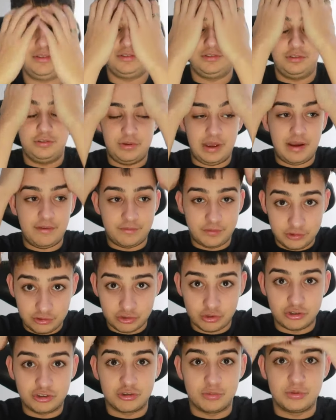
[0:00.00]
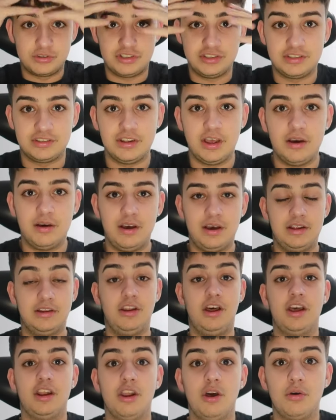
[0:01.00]
to Anthony Joshua, which is uh, uh
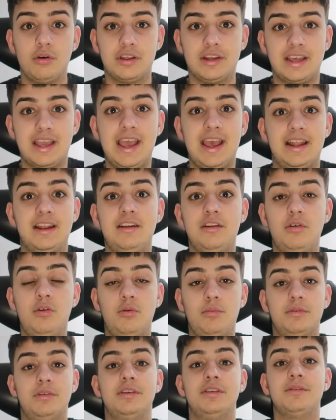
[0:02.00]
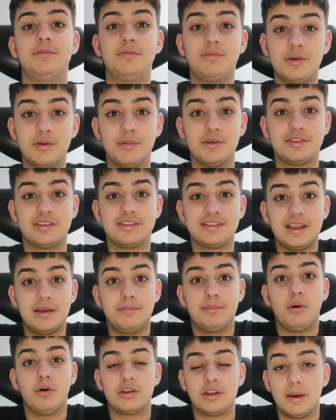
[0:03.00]
like Logan again, almost, pretty much the
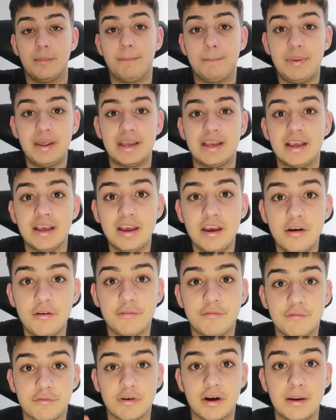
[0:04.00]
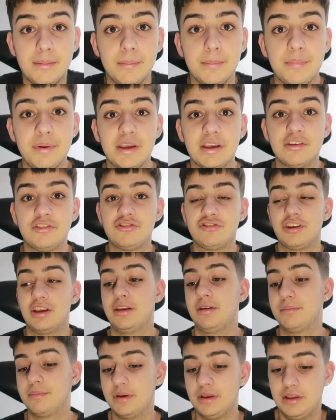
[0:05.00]
same body, a big frame, big
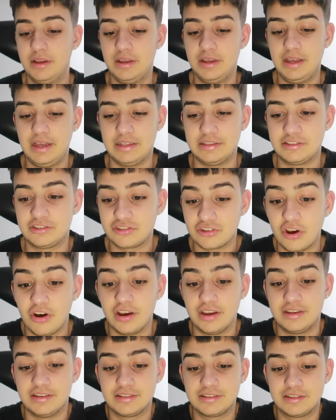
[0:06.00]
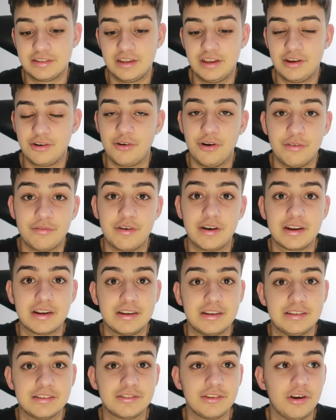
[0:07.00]
shape and size, quite
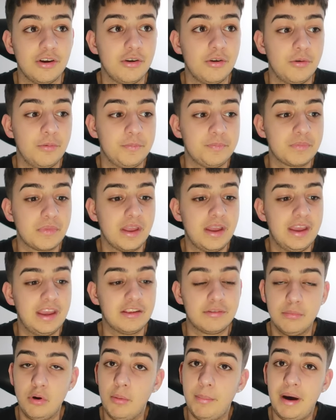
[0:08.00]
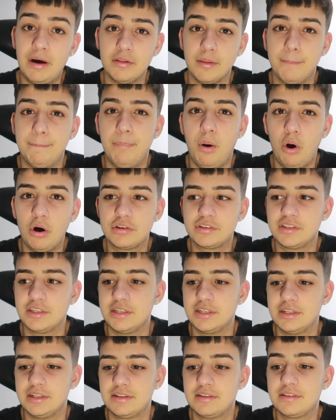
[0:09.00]
frankly. So it's more about the
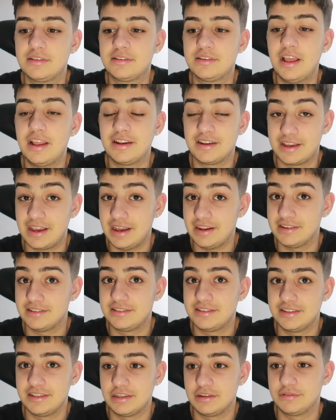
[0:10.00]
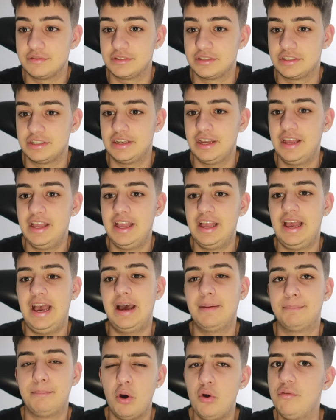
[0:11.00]
boxing technicality, I think,
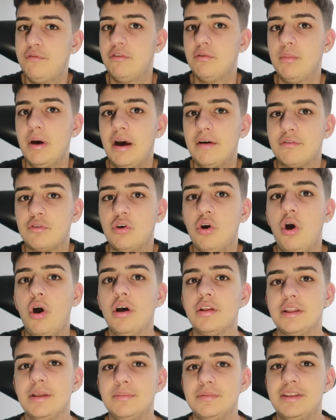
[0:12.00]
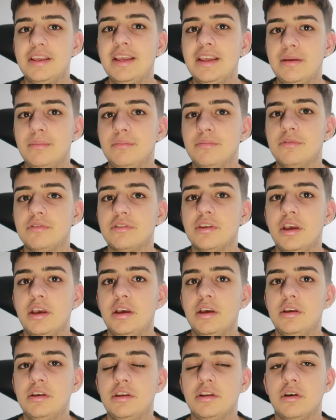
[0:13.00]
and both of them have got their teams,
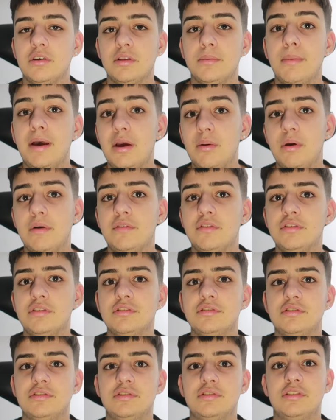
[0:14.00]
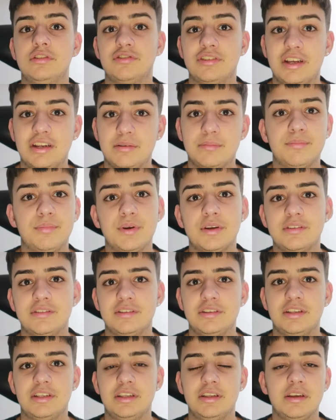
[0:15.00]
you know, the Mayweathers, the Shannon
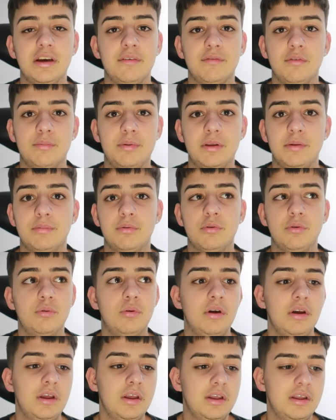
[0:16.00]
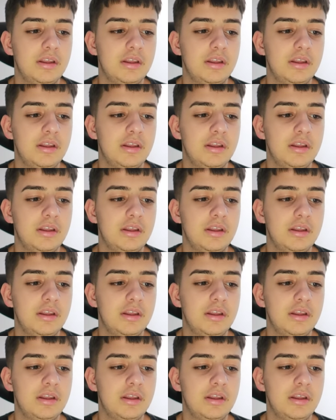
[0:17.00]
Briggs and the other people